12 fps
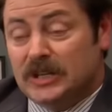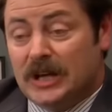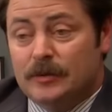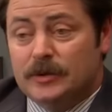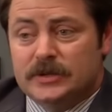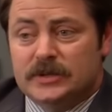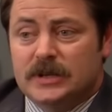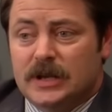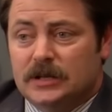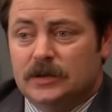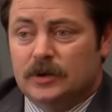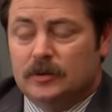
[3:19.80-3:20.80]
Tom is
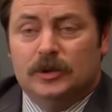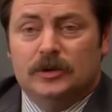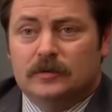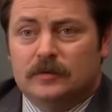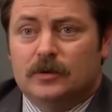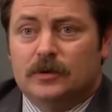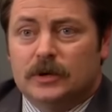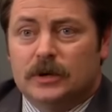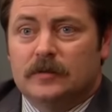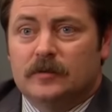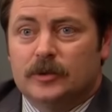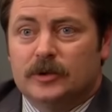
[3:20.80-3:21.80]
exactly what I'm looking for in a
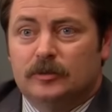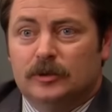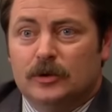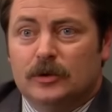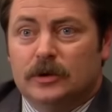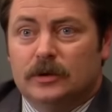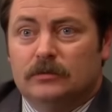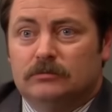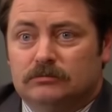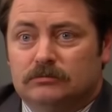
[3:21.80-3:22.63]
government employee.